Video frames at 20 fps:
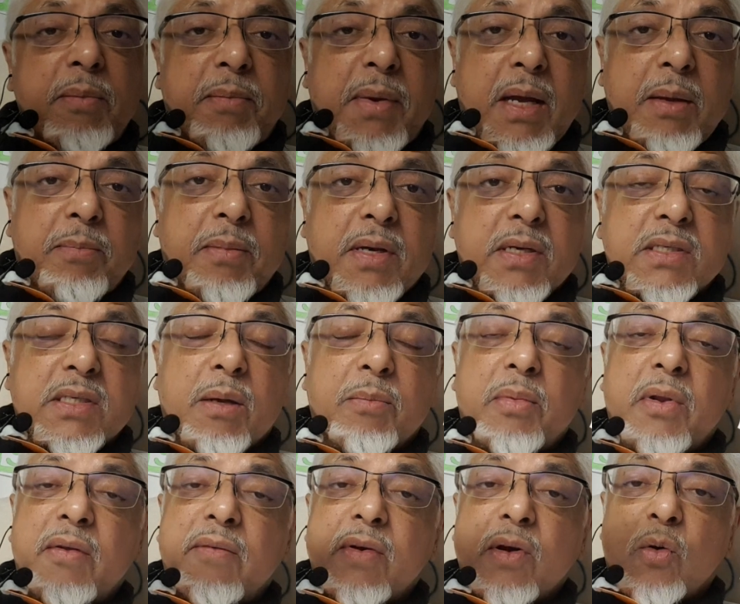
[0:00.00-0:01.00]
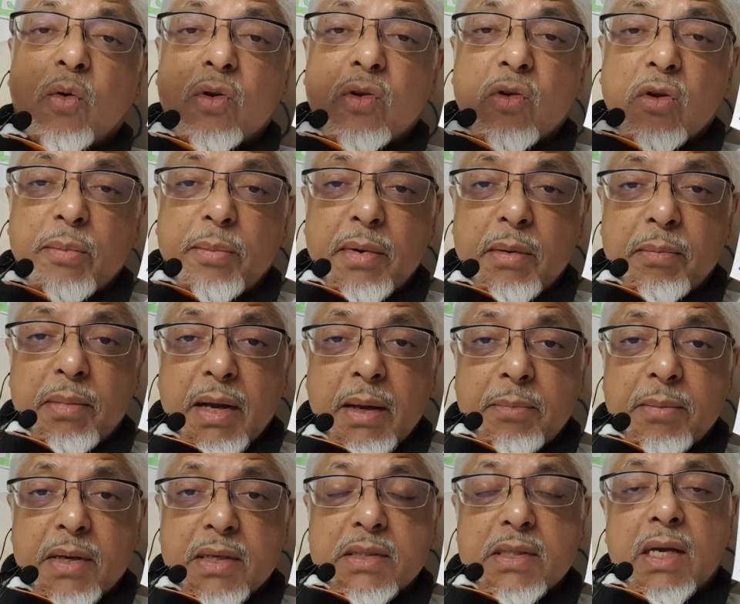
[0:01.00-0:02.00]
bypass, some people have a quadruple
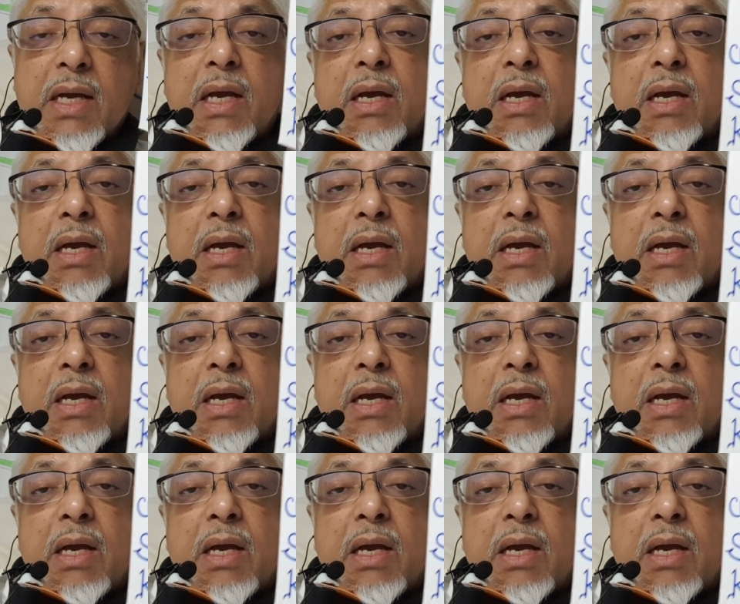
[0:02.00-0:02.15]
bypass.